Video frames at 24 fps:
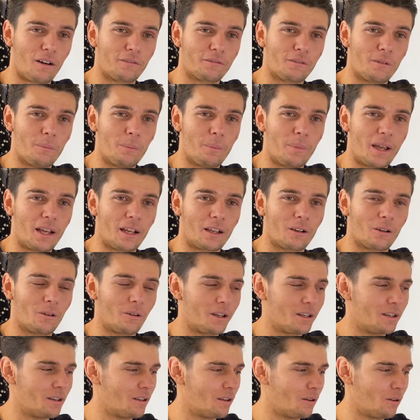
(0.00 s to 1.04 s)
from
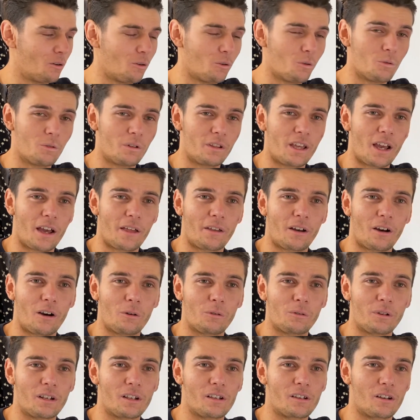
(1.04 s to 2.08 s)
Bitcoin, all of the other
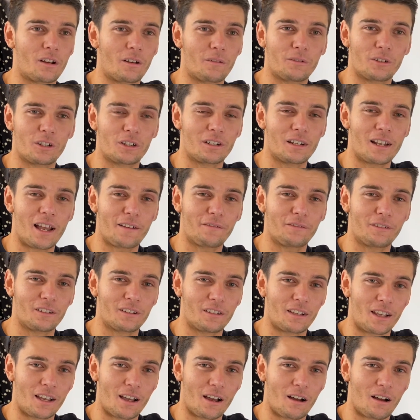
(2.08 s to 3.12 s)
holdings I've just left as
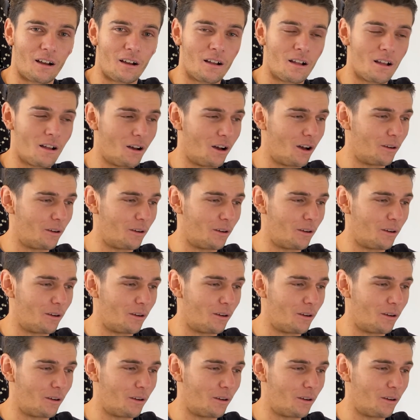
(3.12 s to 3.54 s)
they are.